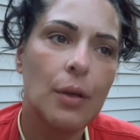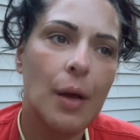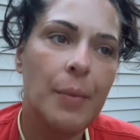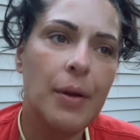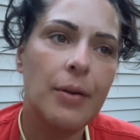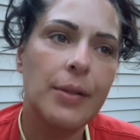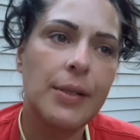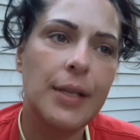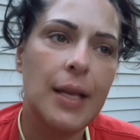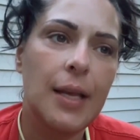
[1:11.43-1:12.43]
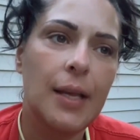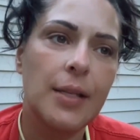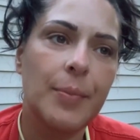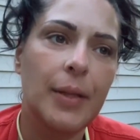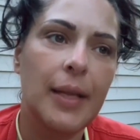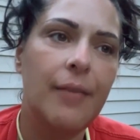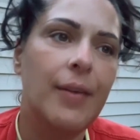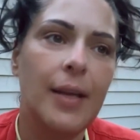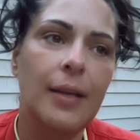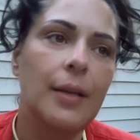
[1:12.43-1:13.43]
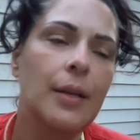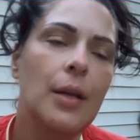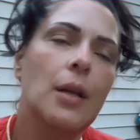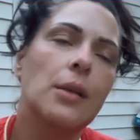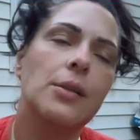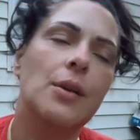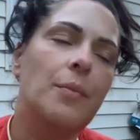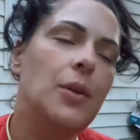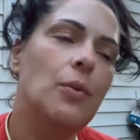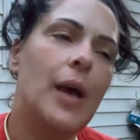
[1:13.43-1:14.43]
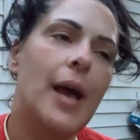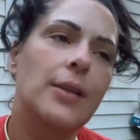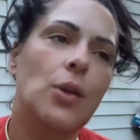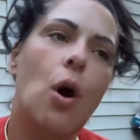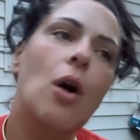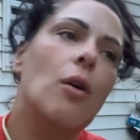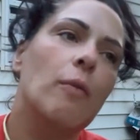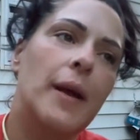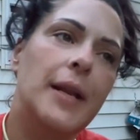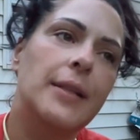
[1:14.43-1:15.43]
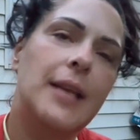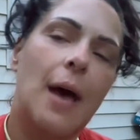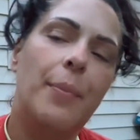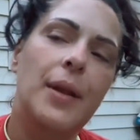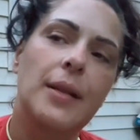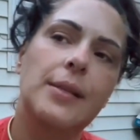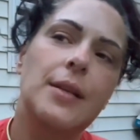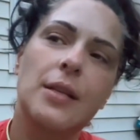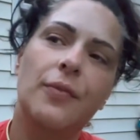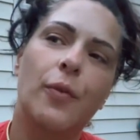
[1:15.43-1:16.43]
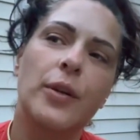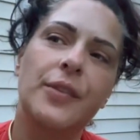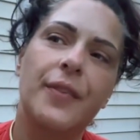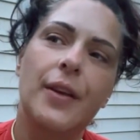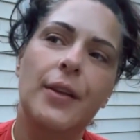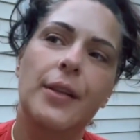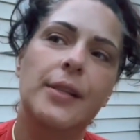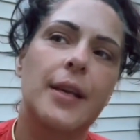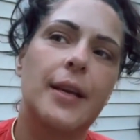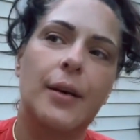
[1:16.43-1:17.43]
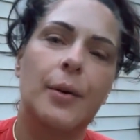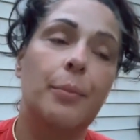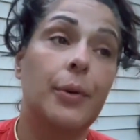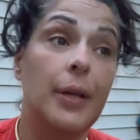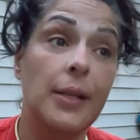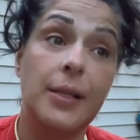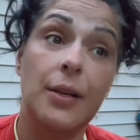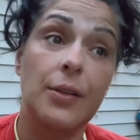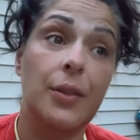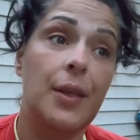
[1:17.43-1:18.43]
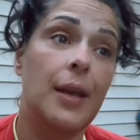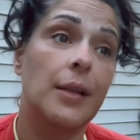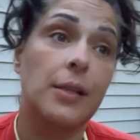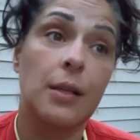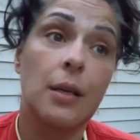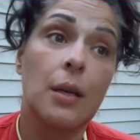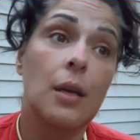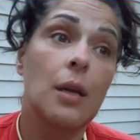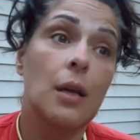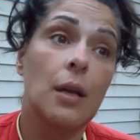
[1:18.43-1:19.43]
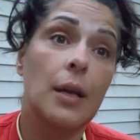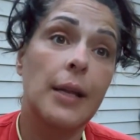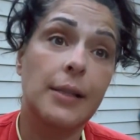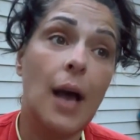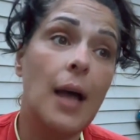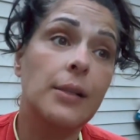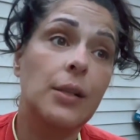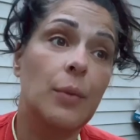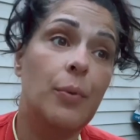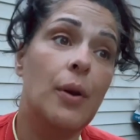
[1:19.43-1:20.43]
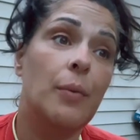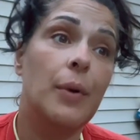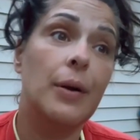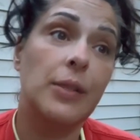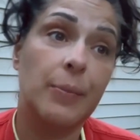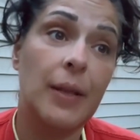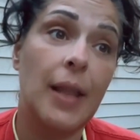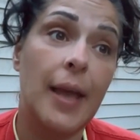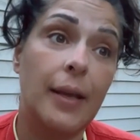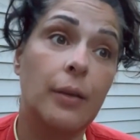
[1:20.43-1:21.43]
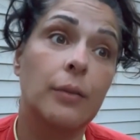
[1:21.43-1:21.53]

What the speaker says: I'm hearing seeing is believing. Some of you guys are already tapping into this force field. It's like here's the thing. It's gotten to the point where it's been like,